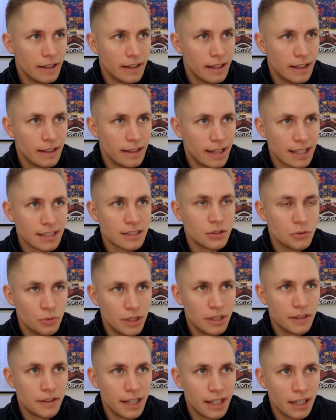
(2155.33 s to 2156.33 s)
that's the
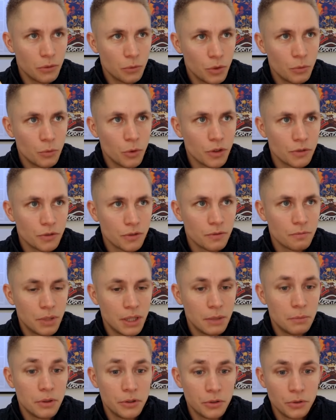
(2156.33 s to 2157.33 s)
real thing and we want
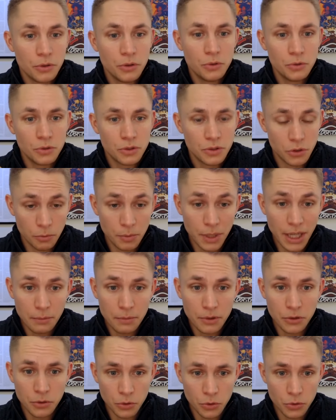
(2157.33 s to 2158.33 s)
people to use to be able
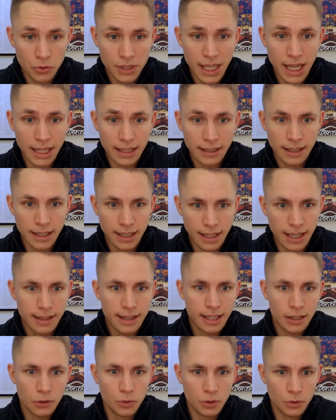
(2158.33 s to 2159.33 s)
to use that and i
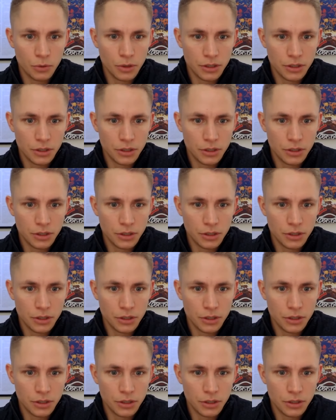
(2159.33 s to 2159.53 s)
think we will